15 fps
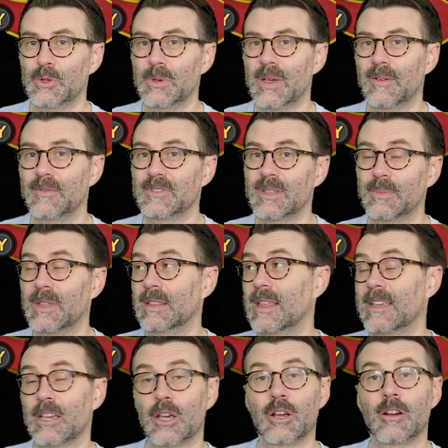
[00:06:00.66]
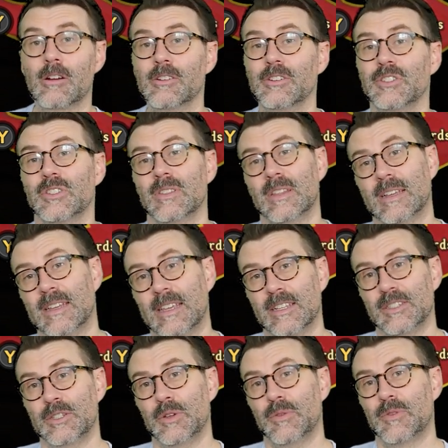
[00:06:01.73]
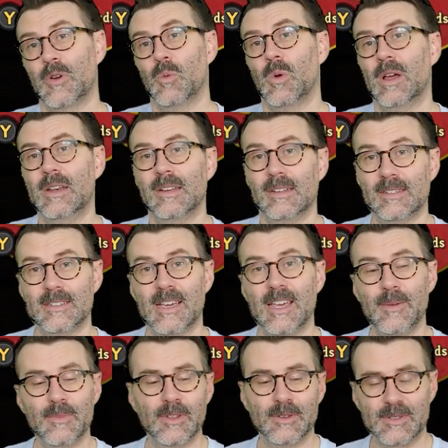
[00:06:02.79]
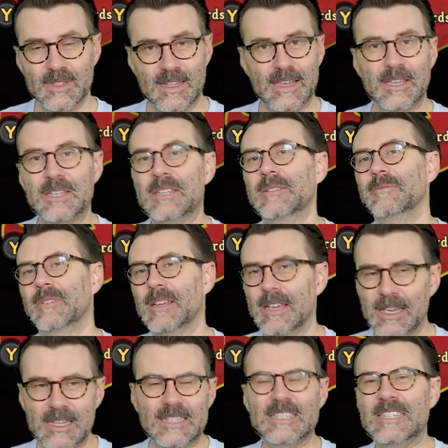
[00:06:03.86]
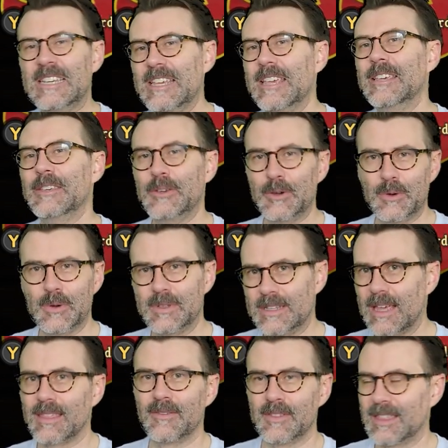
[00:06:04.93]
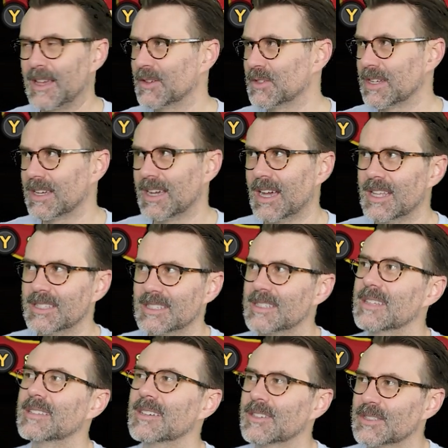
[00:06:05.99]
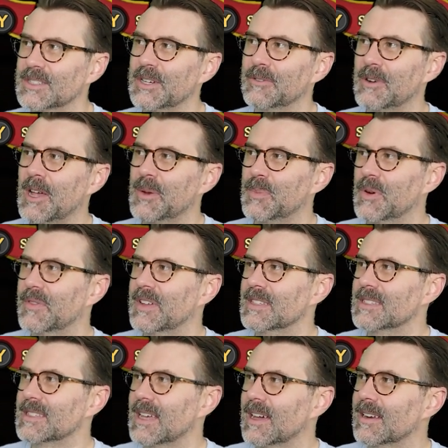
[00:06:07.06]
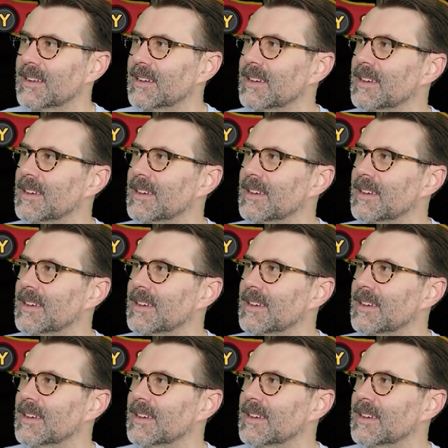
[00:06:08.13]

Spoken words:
when you have something like a curse that hits you for 1 at a time. Those like dinging you, death of 1,000 cuts. The tungsten rod prevents that.